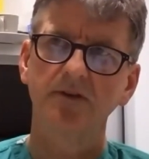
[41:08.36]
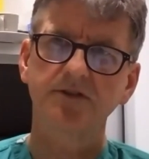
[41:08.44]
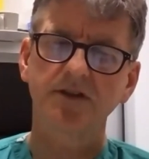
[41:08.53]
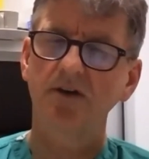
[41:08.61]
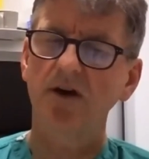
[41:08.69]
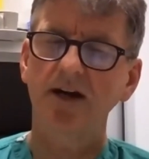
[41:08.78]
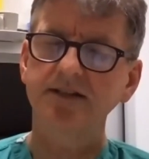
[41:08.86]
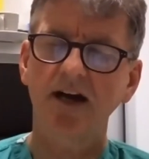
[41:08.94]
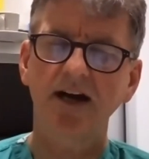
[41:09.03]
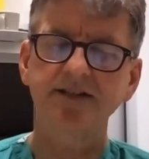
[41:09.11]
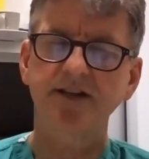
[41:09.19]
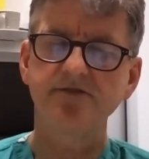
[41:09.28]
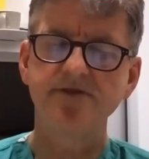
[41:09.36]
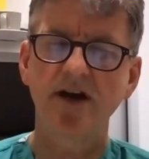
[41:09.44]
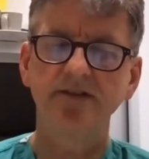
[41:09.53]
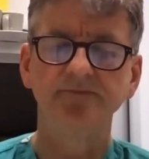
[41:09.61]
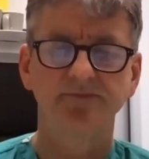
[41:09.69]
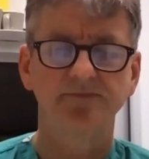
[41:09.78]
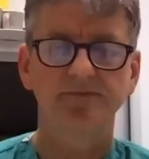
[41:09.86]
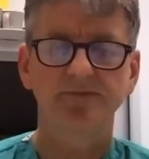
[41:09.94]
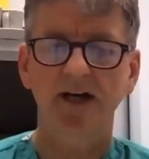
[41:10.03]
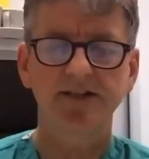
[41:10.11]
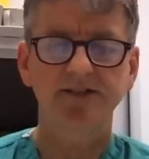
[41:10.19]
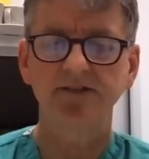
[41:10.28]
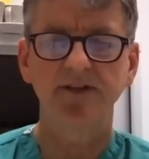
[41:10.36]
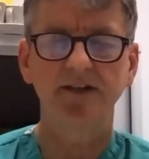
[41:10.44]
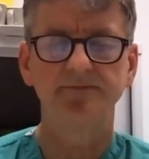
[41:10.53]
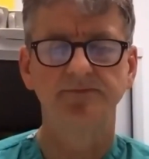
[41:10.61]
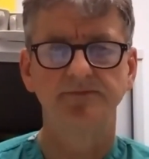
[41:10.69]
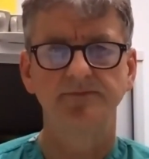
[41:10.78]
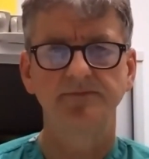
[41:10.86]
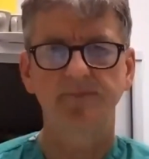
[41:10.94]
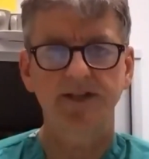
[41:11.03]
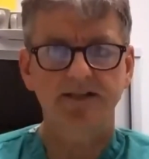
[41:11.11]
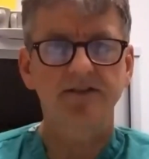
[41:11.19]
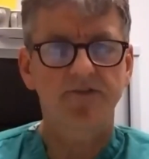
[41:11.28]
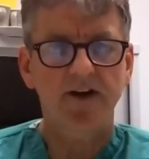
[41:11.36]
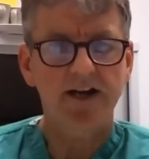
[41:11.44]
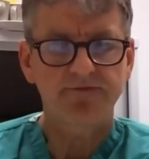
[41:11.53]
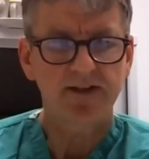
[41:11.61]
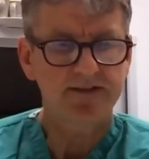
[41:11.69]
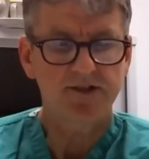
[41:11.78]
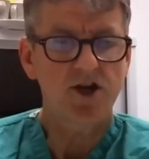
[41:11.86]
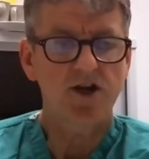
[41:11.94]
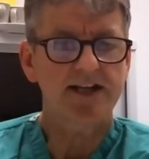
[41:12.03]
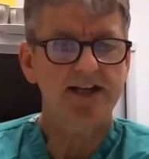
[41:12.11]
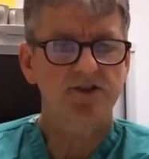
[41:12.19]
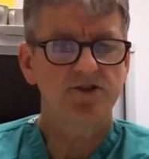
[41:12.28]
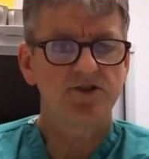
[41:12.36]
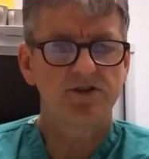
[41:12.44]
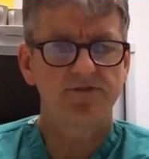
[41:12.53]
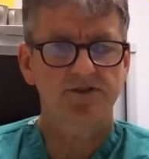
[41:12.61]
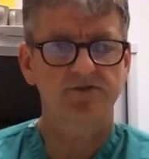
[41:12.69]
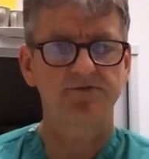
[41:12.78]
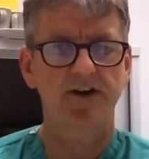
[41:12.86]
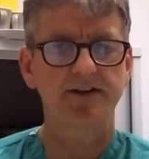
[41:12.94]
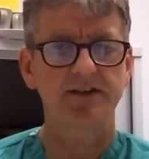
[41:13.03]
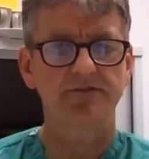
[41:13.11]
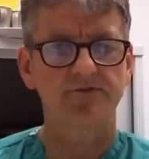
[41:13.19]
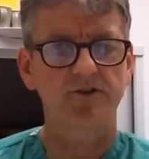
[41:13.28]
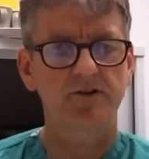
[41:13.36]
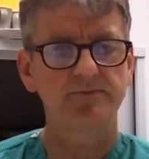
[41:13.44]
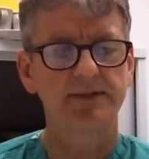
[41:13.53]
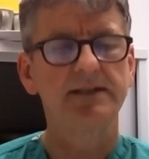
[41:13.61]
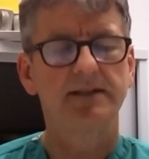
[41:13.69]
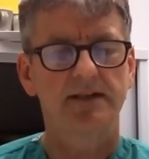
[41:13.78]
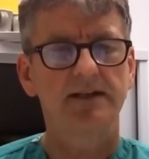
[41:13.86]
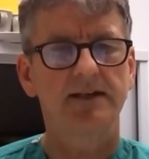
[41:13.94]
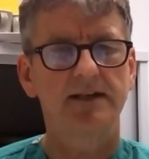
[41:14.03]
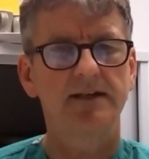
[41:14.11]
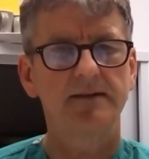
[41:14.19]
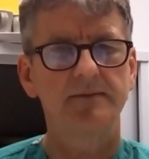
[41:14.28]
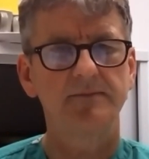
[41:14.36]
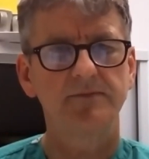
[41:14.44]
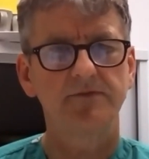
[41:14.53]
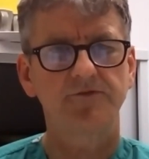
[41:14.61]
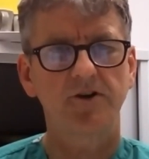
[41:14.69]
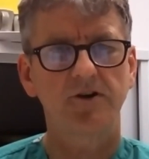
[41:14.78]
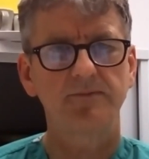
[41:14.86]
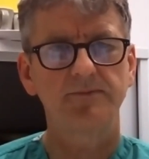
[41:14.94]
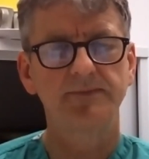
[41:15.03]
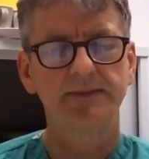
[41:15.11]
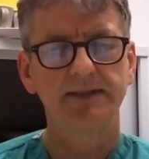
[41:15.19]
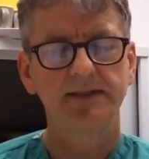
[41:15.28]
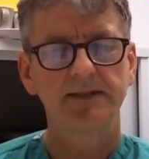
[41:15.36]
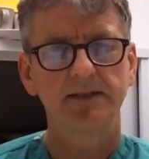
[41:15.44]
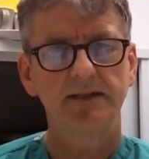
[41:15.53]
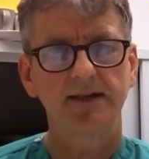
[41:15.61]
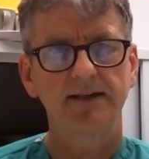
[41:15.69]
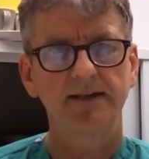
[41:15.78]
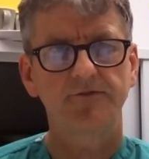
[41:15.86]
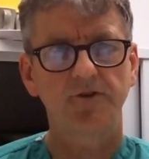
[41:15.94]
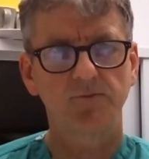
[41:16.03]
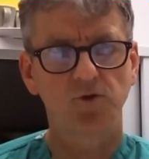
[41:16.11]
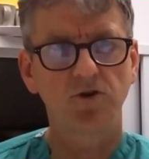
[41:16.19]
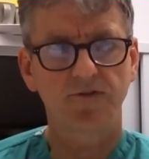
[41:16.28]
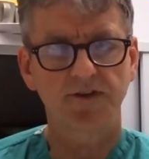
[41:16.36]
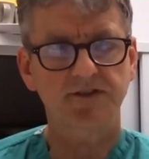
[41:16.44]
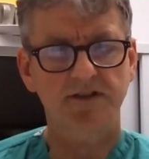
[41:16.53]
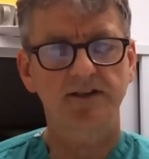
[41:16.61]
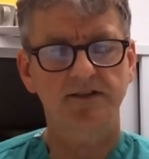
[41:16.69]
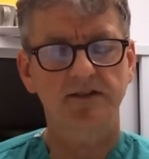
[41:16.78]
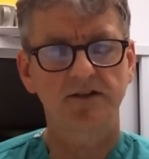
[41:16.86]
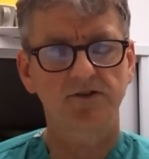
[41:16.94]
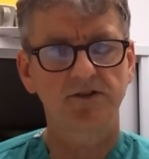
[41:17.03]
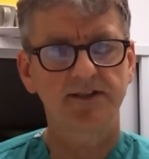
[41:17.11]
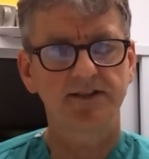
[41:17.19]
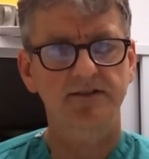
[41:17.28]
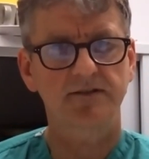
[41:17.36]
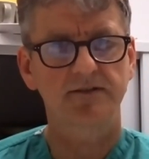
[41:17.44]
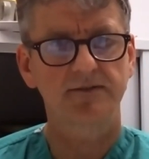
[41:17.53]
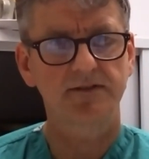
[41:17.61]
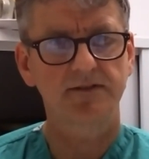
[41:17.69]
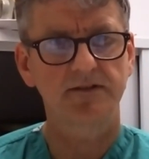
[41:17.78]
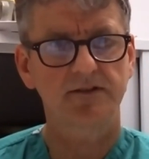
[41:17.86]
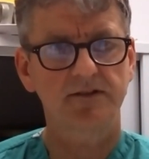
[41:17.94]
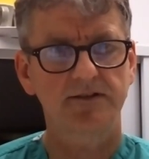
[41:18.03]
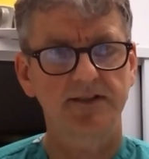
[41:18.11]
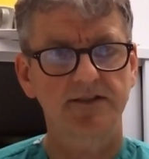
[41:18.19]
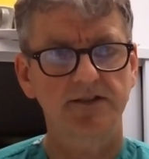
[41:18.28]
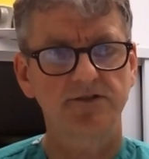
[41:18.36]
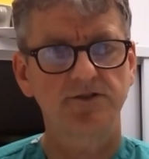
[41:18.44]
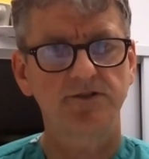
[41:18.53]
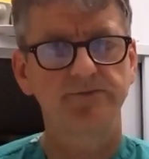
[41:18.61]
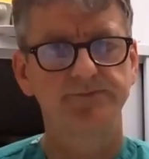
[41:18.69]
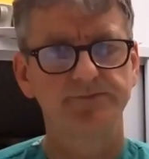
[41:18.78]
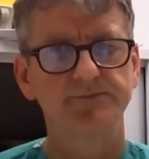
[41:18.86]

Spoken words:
So I don't know. I don't know. But it's a very, you know, that's a universal finding from all of the studies that look at this issue.